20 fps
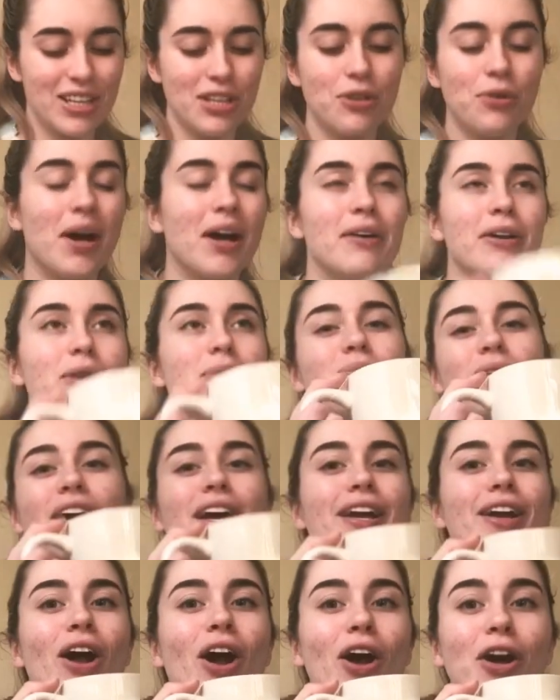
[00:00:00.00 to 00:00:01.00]
You out here
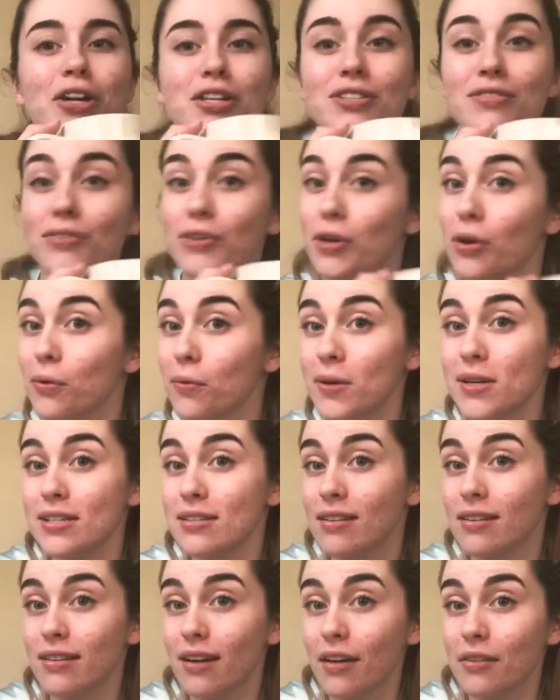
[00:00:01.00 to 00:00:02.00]
breaking hearts for no
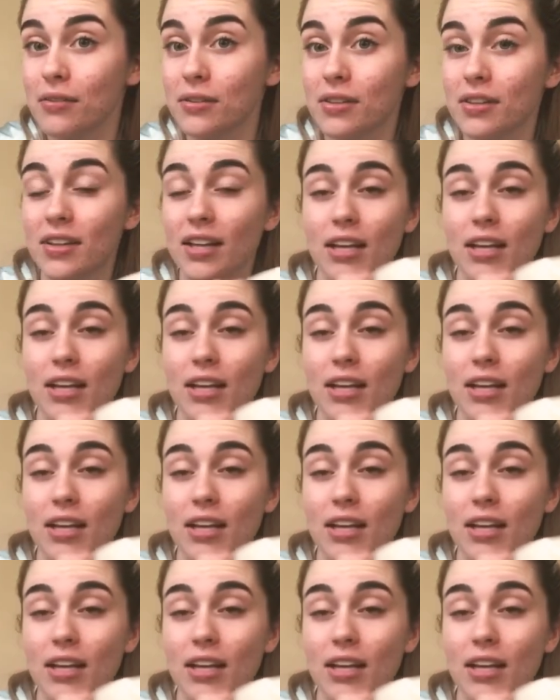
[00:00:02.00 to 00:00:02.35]
reason other than